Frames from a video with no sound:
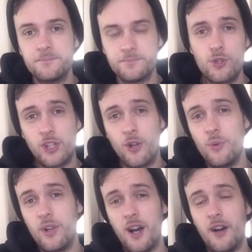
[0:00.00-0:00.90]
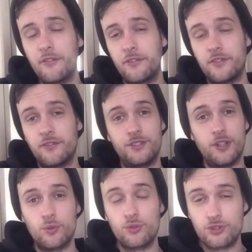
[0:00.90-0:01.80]
I also loved the
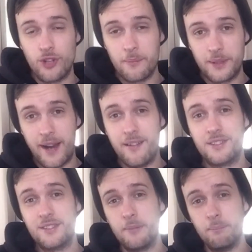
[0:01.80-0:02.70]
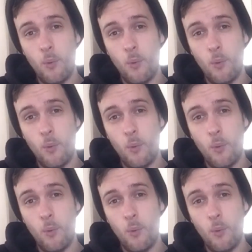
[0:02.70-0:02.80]
Donald Trump character